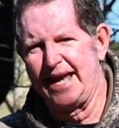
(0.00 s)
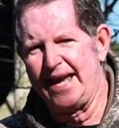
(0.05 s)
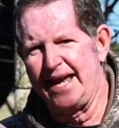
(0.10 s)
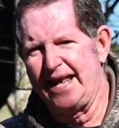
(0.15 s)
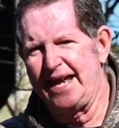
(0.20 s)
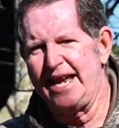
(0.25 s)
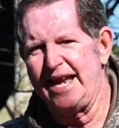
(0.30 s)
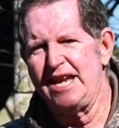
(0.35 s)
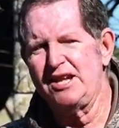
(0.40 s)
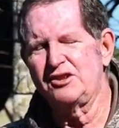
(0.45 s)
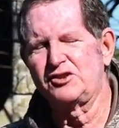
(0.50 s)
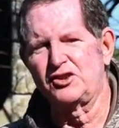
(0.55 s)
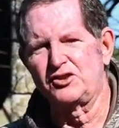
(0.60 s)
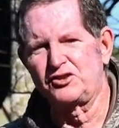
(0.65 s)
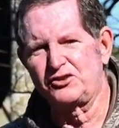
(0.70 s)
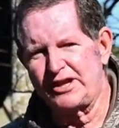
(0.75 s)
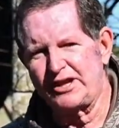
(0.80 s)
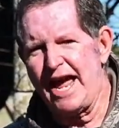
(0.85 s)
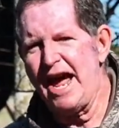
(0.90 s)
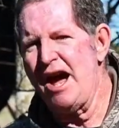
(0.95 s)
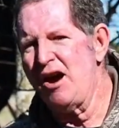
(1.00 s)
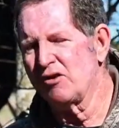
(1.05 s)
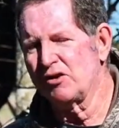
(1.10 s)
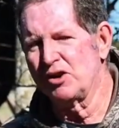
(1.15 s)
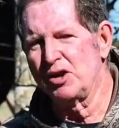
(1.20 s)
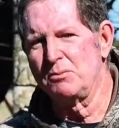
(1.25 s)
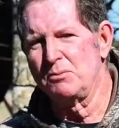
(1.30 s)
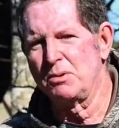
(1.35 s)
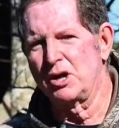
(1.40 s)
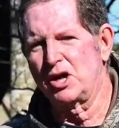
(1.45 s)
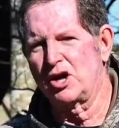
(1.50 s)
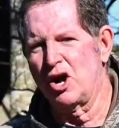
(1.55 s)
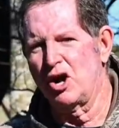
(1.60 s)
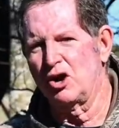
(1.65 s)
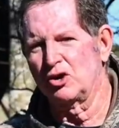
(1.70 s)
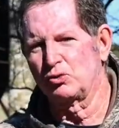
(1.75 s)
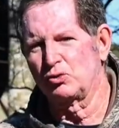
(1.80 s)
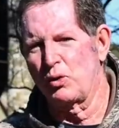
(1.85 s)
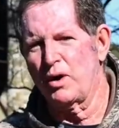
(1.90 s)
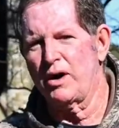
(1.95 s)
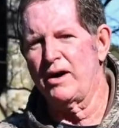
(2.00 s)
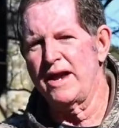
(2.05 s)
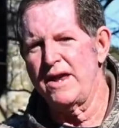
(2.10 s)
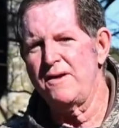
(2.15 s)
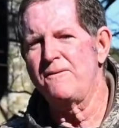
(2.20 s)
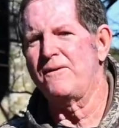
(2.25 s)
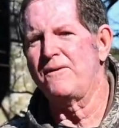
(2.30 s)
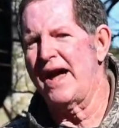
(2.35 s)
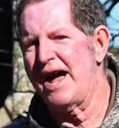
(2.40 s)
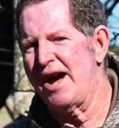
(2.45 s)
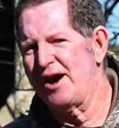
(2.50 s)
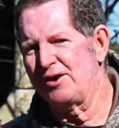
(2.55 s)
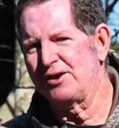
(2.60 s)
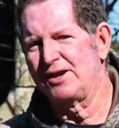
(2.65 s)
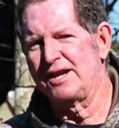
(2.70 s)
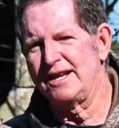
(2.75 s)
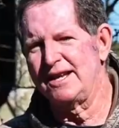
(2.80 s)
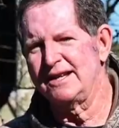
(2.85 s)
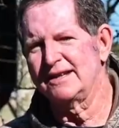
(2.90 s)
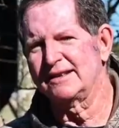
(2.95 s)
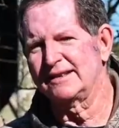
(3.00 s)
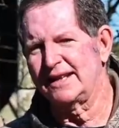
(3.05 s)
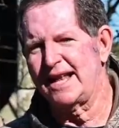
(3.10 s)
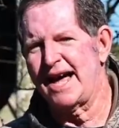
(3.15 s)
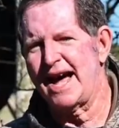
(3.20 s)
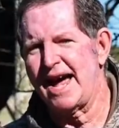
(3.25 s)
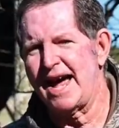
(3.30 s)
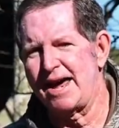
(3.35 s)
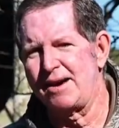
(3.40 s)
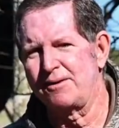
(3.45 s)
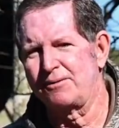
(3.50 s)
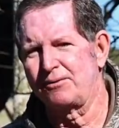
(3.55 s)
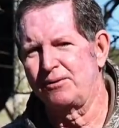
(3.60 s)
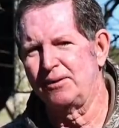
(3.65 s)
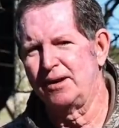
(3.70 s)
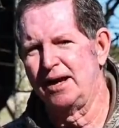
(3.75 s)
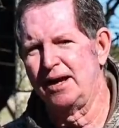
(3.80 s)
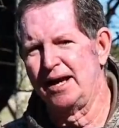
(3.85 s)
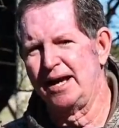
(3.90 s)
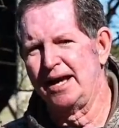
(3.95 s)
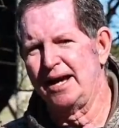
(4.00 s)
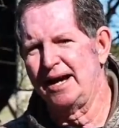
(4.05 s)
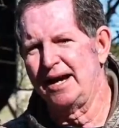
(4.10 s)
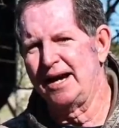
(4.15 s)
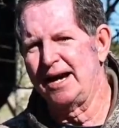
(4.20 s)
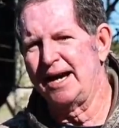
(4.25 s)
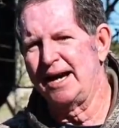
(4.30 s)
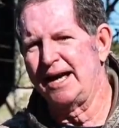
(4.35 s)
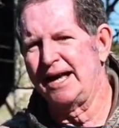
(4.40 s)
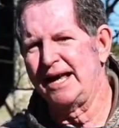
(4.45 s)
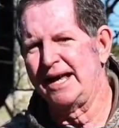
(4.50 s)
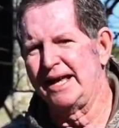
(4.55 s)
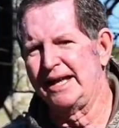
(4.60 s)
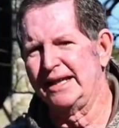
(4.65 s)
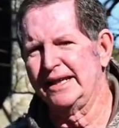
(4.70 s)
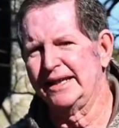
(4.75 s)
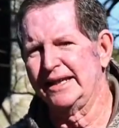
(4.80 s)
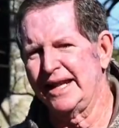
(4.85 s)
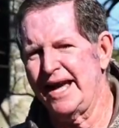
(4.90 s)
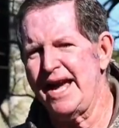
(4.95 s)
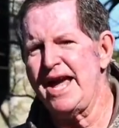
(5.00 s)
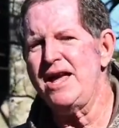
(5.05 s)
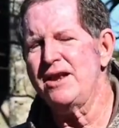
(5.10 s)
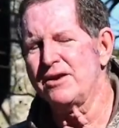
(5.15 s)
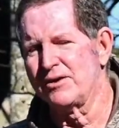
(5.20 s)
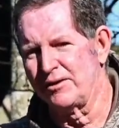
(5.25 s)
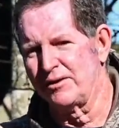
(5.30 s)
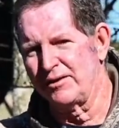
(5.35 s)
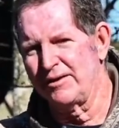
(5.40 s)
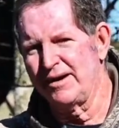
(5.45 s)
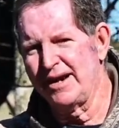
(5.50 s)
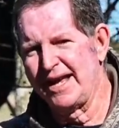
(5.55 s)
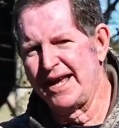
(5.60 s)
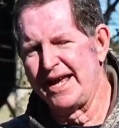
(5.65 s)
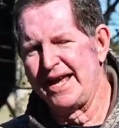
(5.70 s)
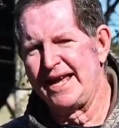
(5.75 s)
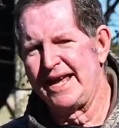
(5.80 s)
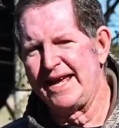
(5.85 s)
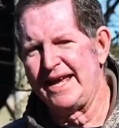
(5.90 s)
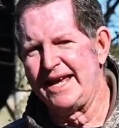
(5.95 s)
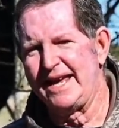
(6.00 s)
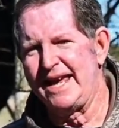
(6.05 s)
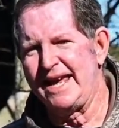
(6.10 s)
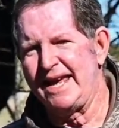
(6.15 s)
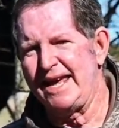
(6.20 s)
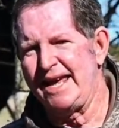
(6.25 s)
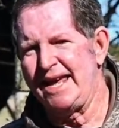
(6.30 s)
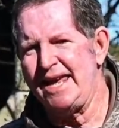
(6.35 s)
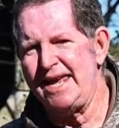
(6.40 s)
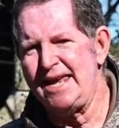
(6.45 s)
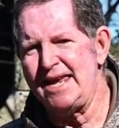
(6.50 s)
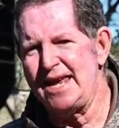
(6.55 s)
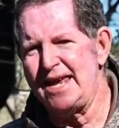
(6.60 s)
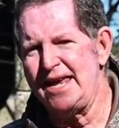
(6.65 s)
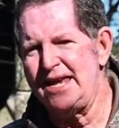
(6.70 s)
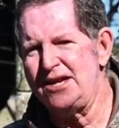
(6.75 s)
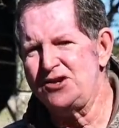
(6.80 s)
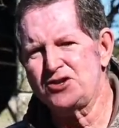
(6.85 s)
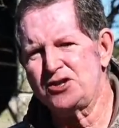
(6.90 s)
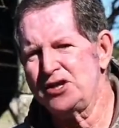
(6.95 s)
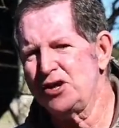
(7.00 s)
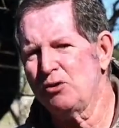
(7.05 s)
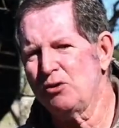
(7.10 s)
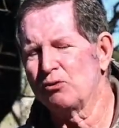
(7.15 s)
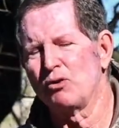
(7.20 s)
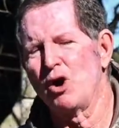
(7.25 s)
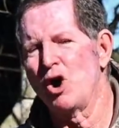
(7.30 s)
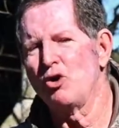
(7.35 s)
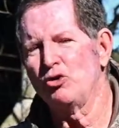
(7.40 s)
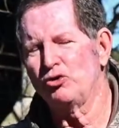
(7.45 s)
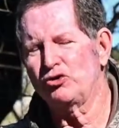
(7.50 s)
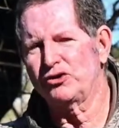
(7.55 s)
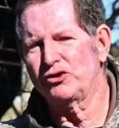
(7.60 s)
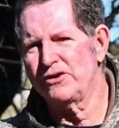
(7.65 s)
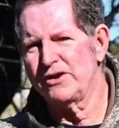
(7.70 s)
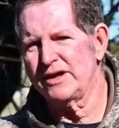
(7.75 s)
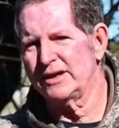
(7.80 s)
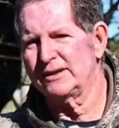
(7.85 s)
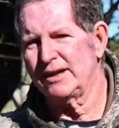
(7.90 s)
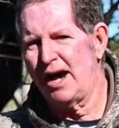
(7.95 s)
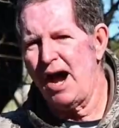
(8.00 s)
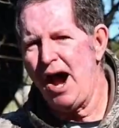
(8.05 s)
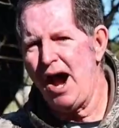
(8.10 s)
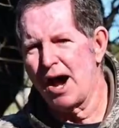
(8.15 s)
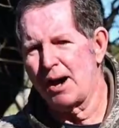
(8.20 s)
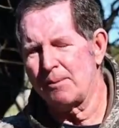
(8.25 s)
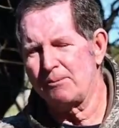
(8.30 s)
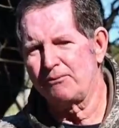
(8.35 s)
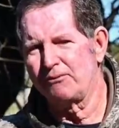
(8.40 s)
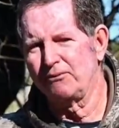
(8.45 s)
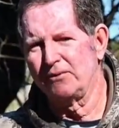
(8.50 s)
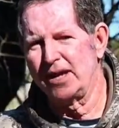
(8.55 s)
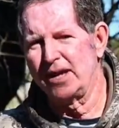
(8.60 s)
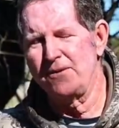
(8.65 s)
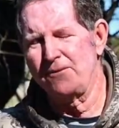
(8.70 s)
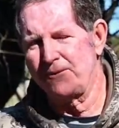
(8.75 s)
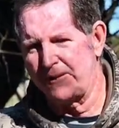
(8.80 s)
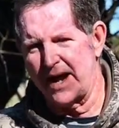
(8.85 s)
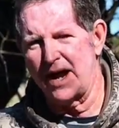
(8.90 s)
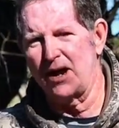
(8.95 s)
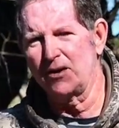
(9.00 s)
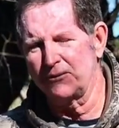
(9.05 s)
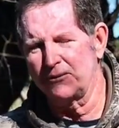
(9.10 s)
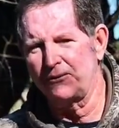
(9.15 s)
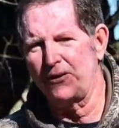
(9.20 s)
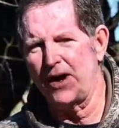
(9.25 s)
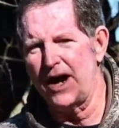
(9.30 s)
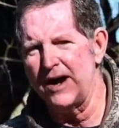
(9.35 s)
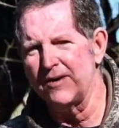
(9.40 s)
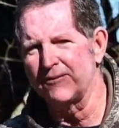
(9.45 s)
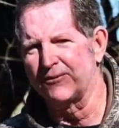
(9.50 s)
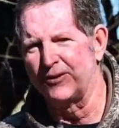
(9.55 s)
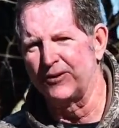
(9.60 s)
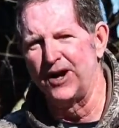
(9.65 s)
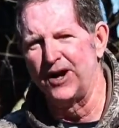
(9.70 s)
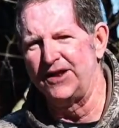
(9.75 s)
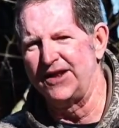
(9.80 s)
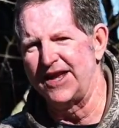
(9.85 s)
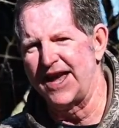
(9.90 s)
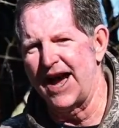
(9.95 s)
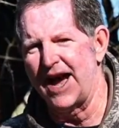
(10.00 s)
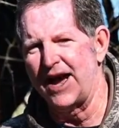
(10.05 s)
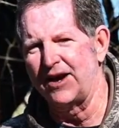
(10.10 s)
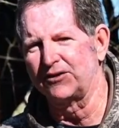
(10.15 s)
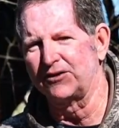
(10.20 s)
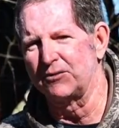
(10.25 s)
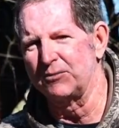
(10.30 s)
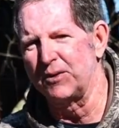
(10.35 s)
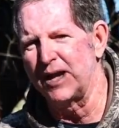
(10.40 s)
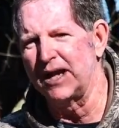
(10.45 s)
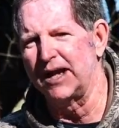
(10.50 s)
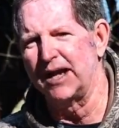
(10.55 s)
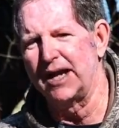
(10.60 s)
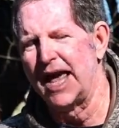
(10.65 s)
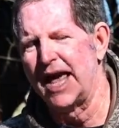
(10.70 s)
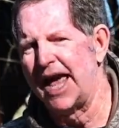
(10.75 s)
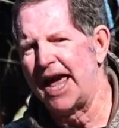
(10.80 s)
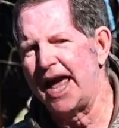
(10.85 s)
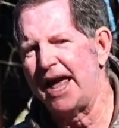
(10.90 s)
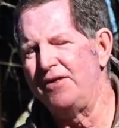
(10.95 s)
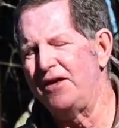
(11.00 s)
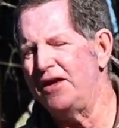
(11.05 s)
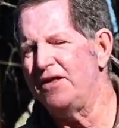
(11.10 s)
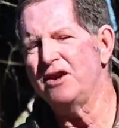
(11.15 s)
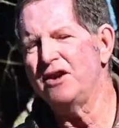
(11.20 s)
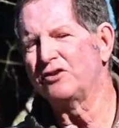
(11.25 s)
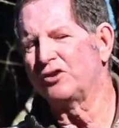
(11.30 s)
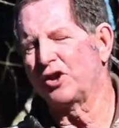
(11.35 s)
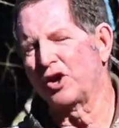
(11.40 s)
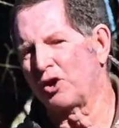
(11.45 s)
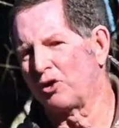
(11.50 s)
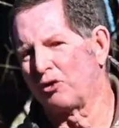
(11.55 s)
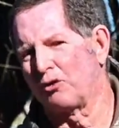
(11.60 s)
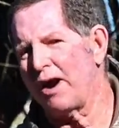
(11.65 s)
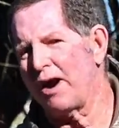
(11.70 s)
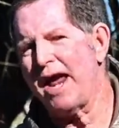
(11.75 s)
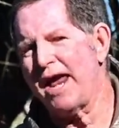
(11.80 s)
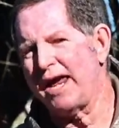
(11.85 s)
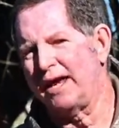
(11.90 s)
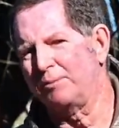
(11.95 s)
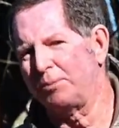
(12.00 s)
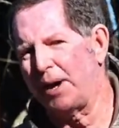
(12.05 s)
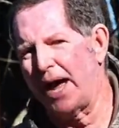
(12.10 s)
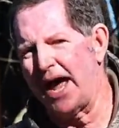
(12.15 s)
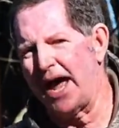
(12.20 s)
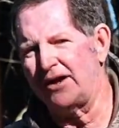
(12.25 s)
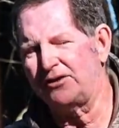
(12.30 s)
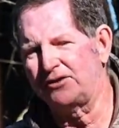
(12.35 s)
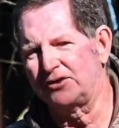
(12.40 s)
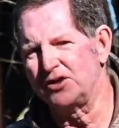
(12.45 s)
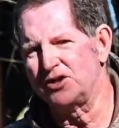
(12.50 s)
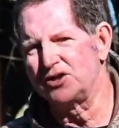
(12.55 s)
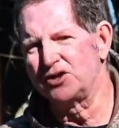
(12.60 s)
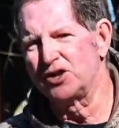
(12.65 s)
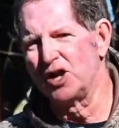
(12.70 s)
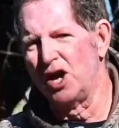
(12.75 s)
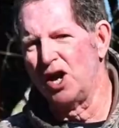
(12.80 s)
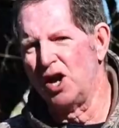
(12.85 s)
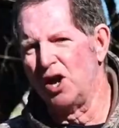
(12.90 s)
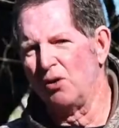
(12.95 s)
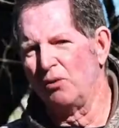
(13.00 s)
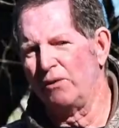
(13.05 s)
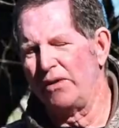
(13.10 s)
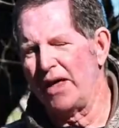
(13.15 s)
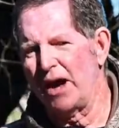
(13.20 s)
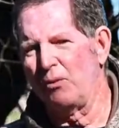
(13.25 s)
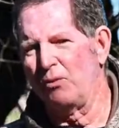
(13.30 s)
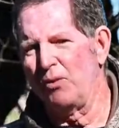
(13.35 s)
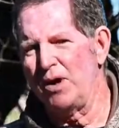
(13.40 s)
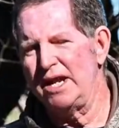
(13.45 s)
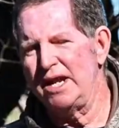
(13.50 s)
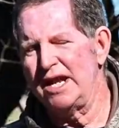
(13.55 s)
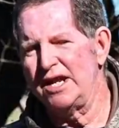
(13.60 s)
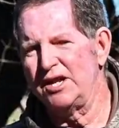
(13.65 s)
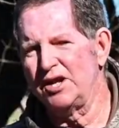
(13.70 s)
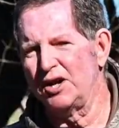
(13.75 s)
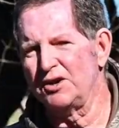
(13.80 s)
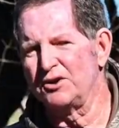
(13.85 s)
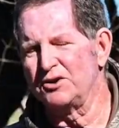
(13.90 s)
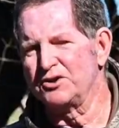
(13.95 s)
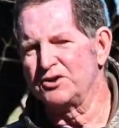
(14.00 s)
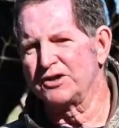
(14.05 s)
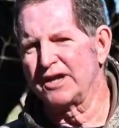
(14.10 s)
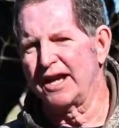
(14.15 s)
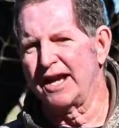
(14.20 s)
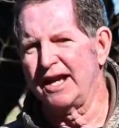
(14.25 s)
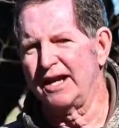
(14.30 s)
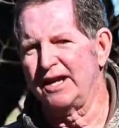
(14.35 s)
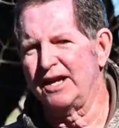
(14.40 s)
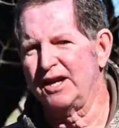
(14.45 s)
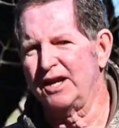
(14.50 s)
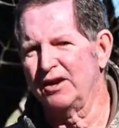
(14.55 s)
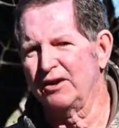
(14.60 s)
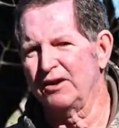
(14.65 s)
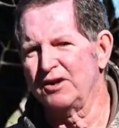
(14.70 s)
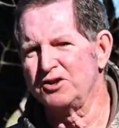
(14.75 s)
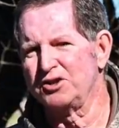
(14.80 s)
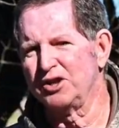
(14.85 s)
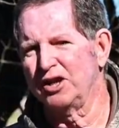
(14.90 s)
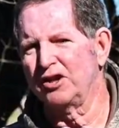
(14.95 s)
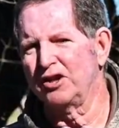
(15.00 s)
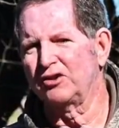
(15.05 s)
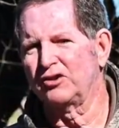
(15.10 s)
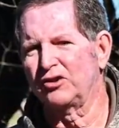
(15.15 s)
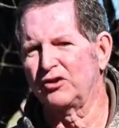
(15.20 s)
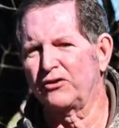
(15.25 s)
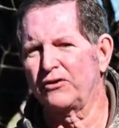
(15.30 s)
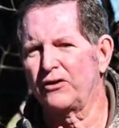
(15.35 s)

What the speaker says: And it is astounding because where he found his life later, he still rose to the top. He found favor in the eyes of men. And then there's a great passage that we need to understand here in Genesis